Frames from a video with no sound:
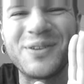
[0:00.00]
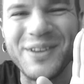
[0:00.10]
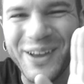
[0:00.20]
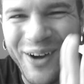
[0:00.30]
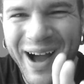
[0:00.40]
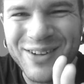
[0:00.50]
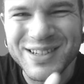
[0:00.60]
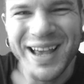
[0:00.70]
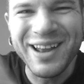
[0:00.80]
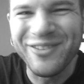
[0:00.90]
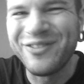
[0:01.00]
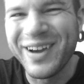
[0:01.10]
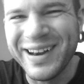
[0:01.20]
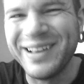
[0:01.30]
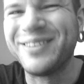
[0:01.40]
You know, outside of
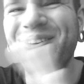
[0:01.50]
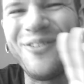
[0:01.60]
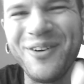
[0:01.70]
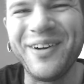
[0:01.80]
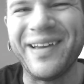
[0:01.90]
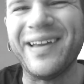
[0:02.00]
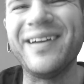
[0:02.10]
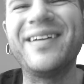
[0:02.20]
fighting. Don't worry.